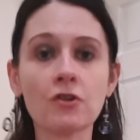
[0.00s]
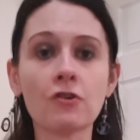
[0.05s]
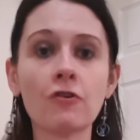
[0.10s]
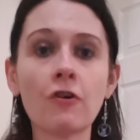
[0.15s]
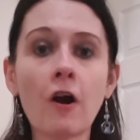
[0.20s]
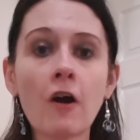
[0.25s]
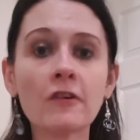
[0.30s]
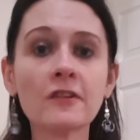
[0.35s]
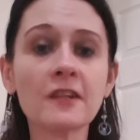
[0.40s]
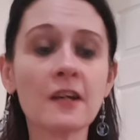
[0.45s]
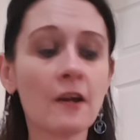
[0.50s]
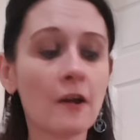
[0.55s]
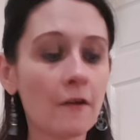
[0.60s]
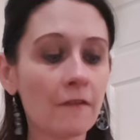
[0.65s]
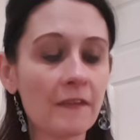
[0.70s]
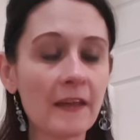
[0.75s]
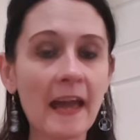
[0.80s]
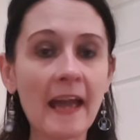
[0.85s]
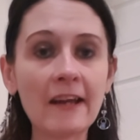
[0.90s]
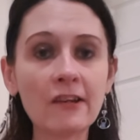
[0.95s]
across.
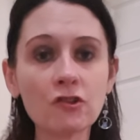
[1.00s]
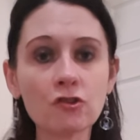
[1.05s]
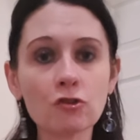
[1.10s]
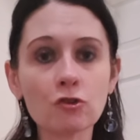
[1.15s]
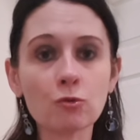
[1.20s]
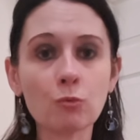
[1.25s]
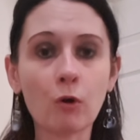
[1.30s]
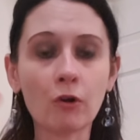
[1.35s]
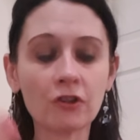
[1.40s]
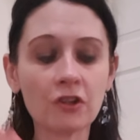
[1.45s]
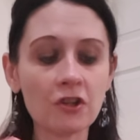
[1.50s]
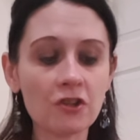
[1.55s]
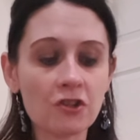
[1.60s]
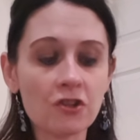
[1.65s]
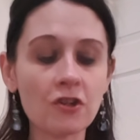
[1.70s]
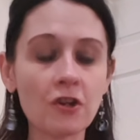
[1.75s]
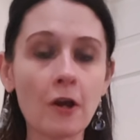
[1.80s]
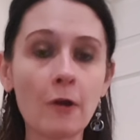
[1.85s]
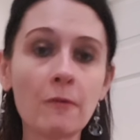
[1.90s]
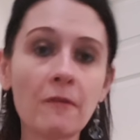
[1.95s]
The angels want you
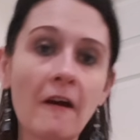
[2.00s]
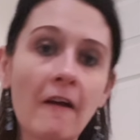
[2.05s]
to know